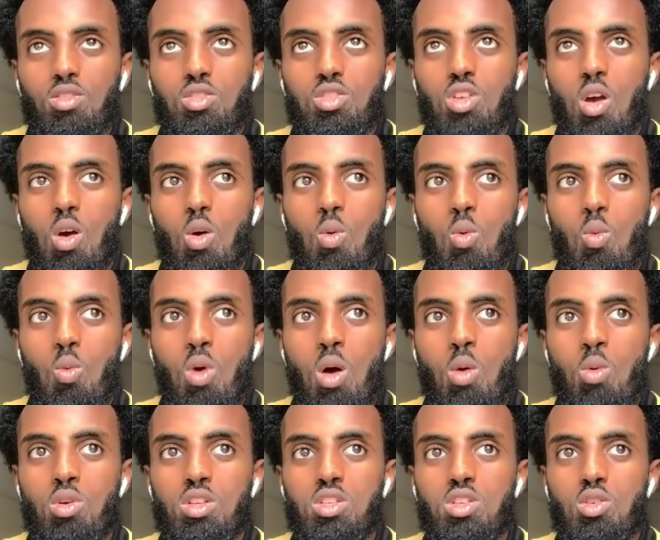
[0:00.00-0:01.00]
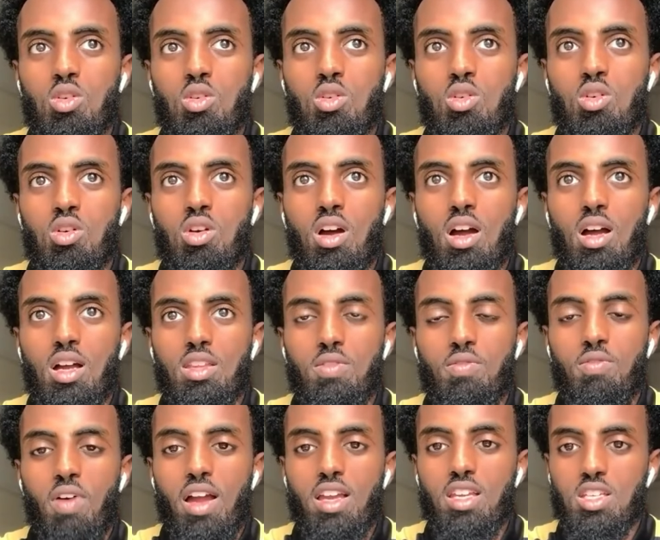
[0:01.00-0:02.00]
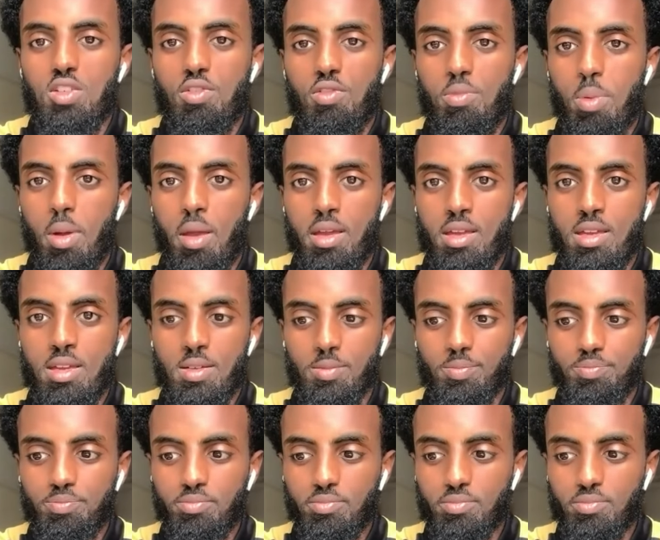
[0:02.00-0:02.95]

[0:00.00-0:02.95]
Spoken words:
So what would your advice be